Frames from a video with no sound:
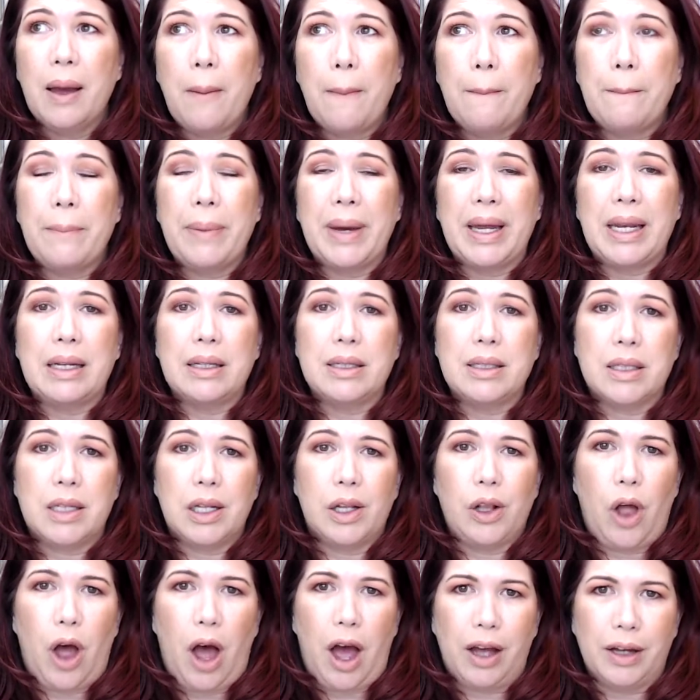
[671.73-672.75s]
but it's
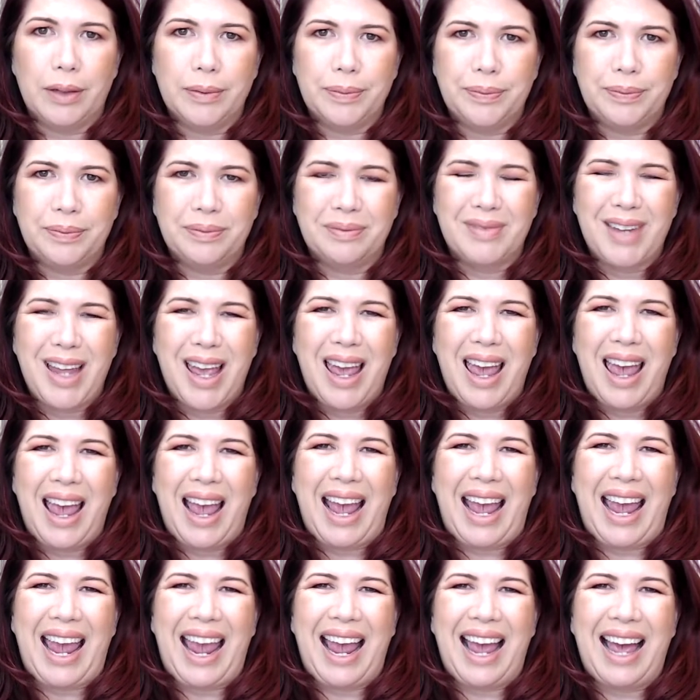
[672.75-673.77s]
the law.
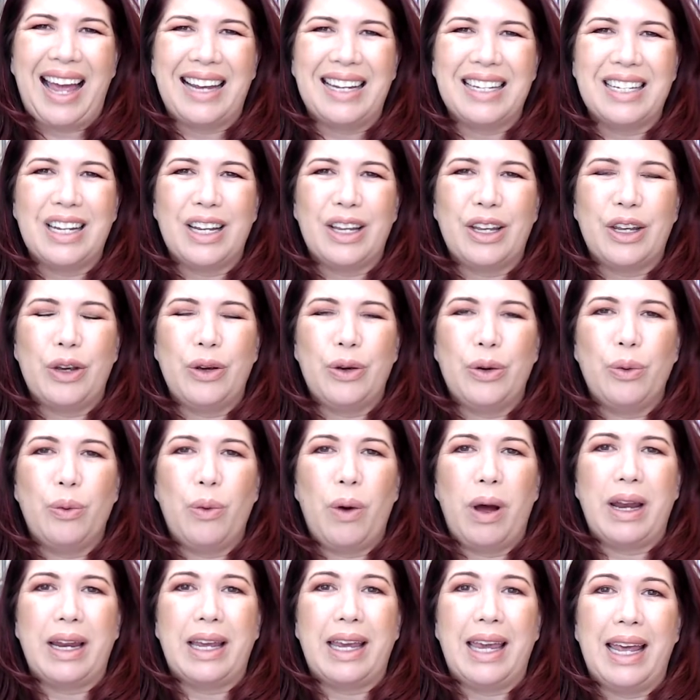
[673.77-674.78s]
And you
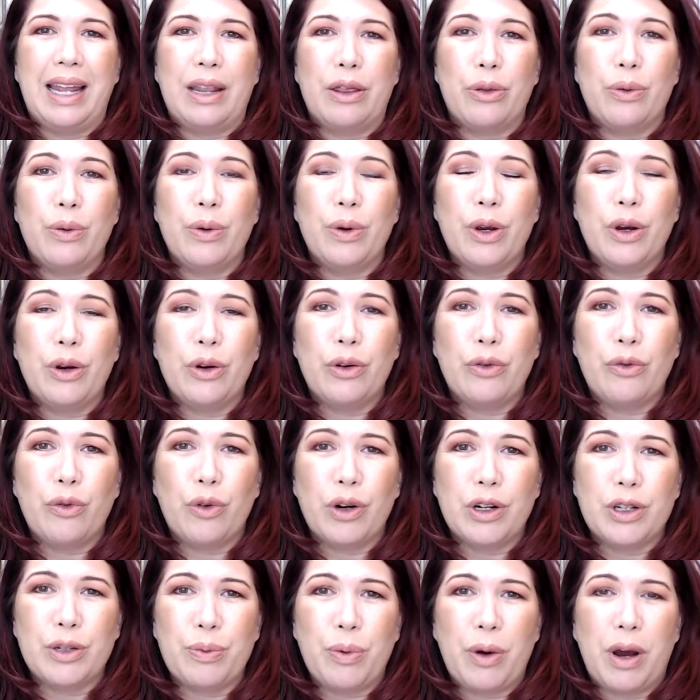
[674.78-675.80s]
want to get through your
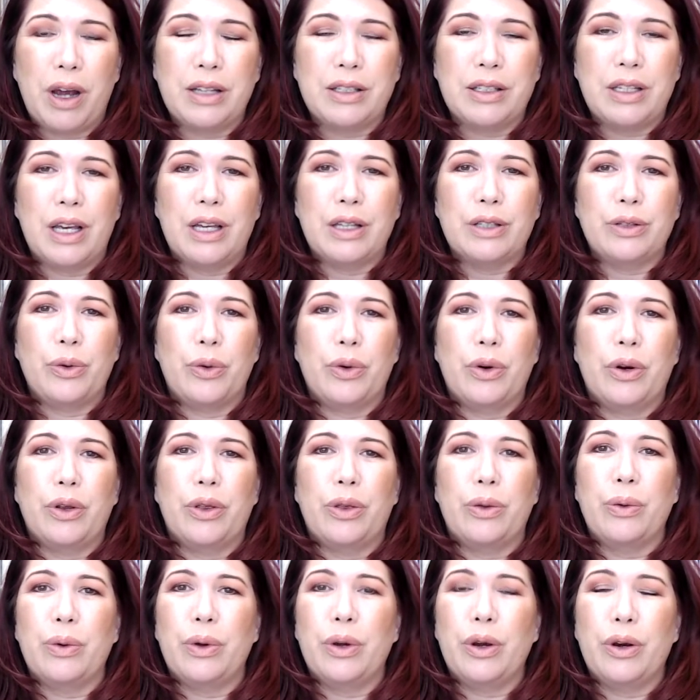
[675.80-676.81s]
divorce process or
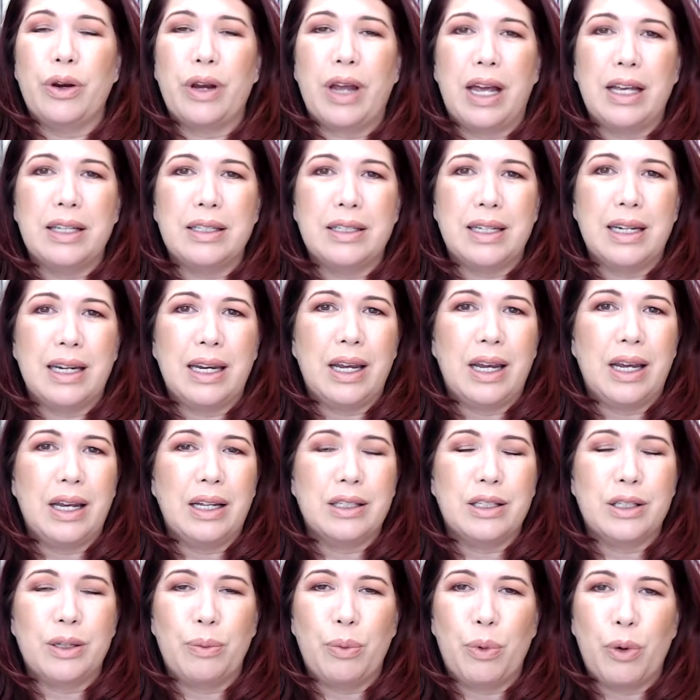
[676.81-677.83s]
through your custody
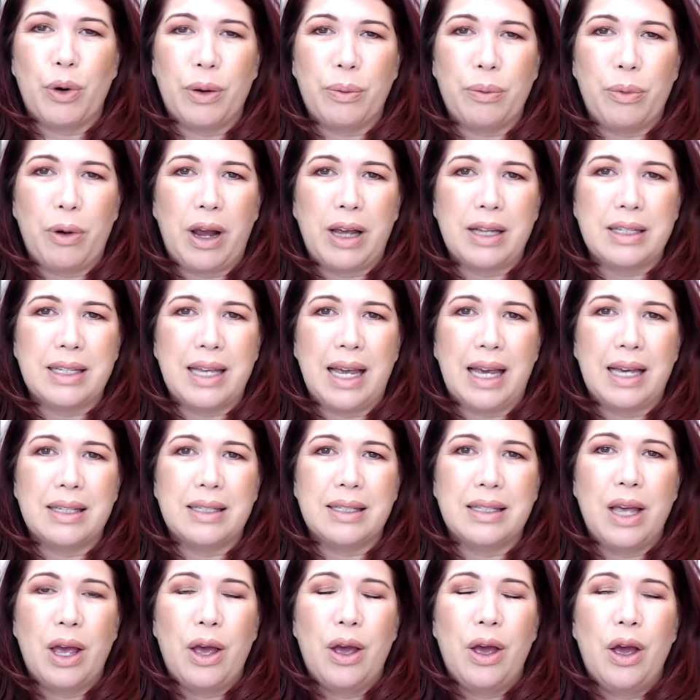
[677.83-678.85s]
and support
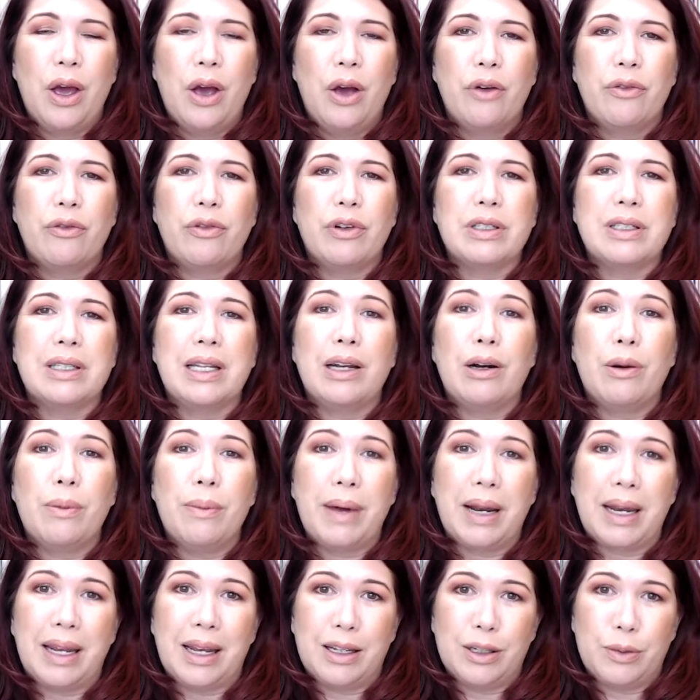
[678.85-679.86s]
process for as little
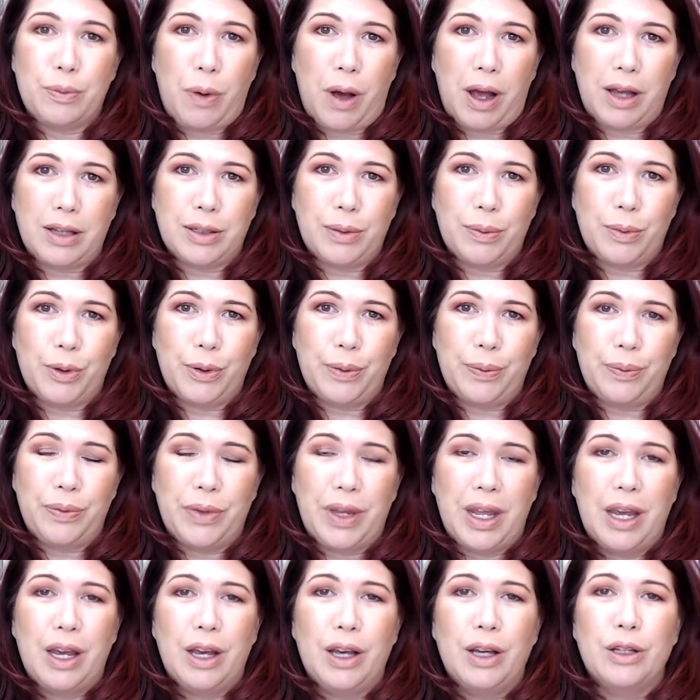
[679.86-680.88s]
money as possible.
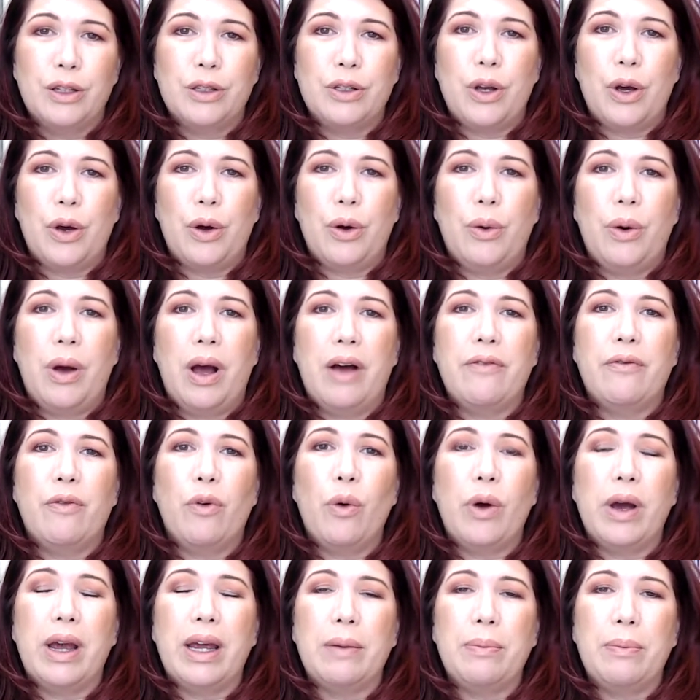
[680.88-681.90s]
So
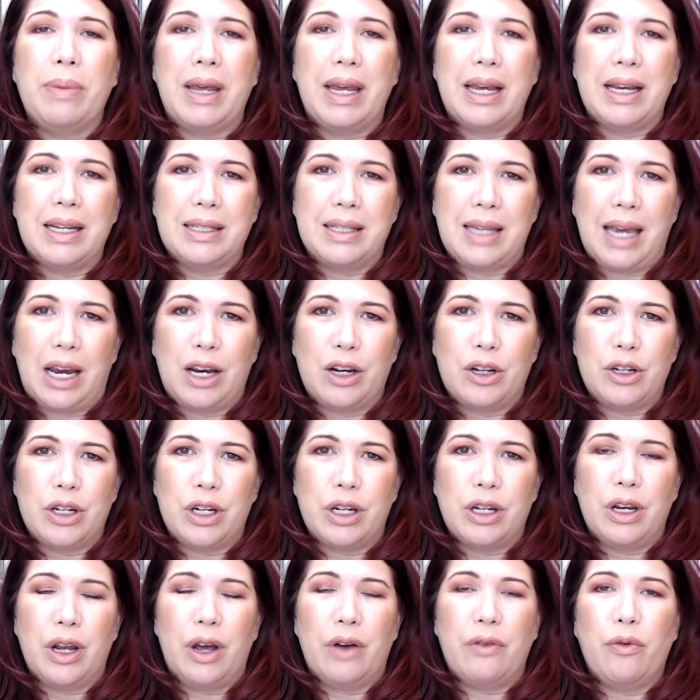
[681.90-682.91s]
avoid being
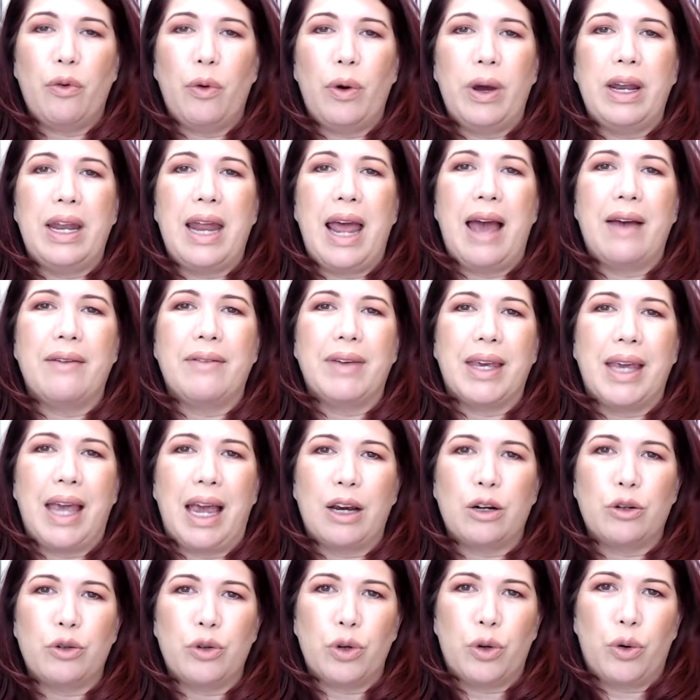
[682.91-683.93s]
sanctioned, avoid having
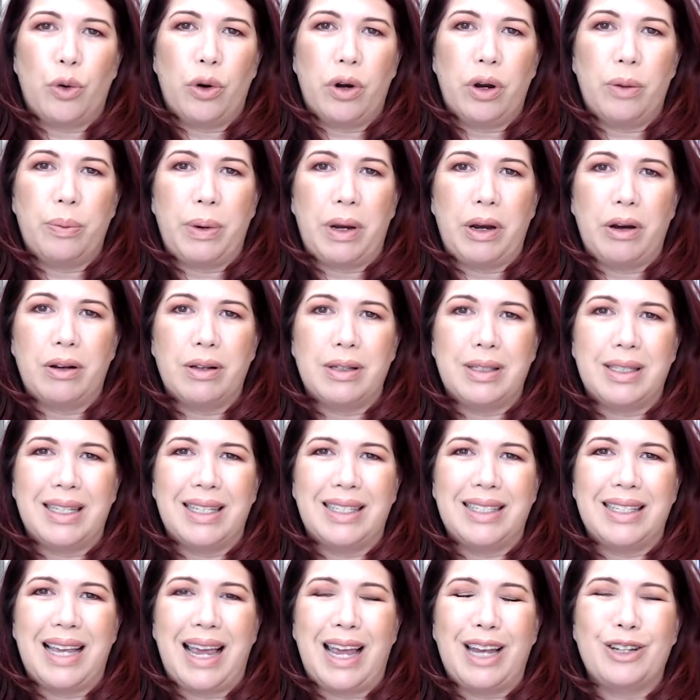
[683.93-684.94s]
extra court
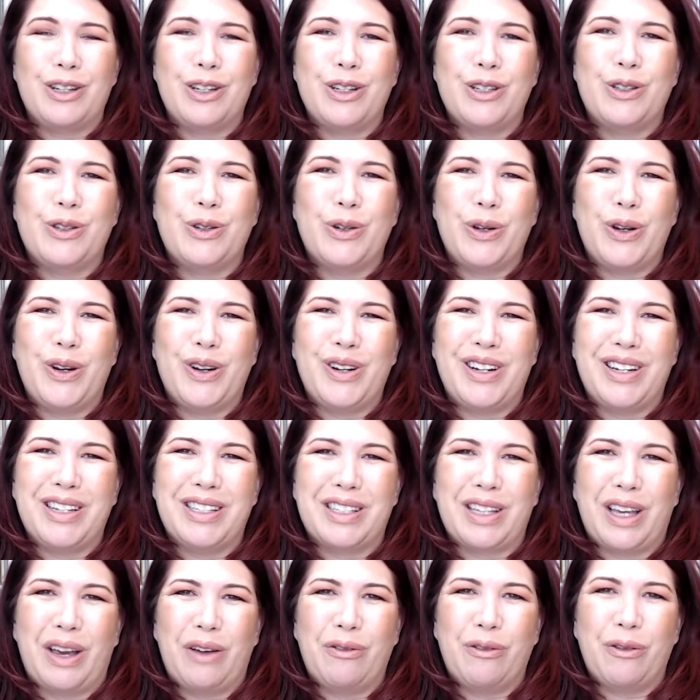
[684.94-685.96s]
appearances, and just do your
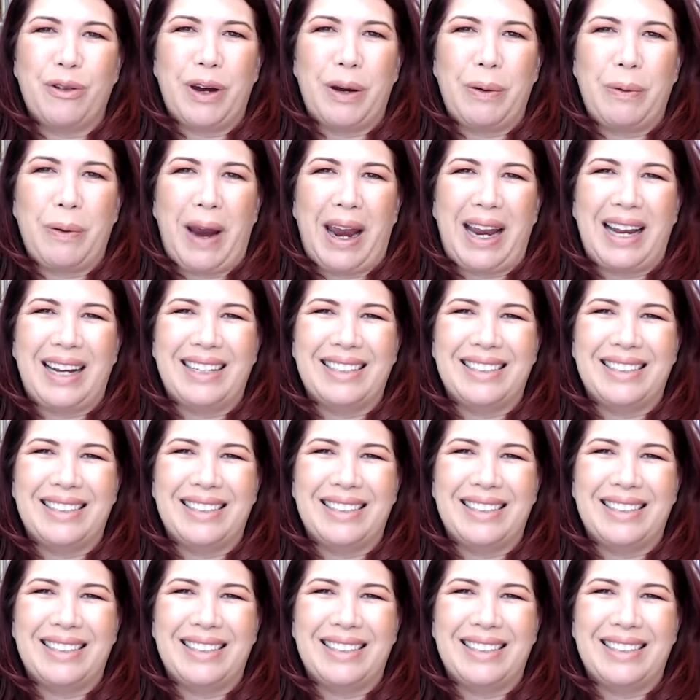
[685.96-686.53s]
discovery right.